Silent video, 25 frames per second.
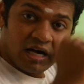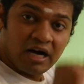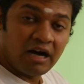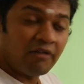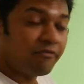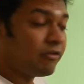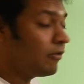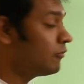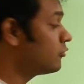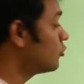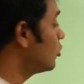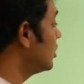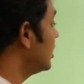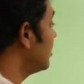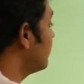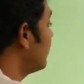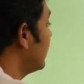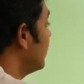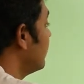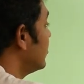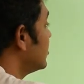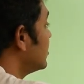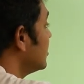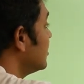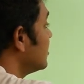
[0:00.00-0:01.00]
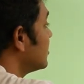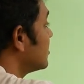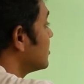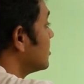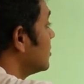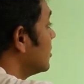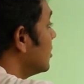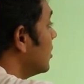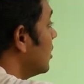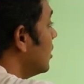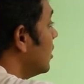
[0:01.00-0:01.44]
half of 25, which is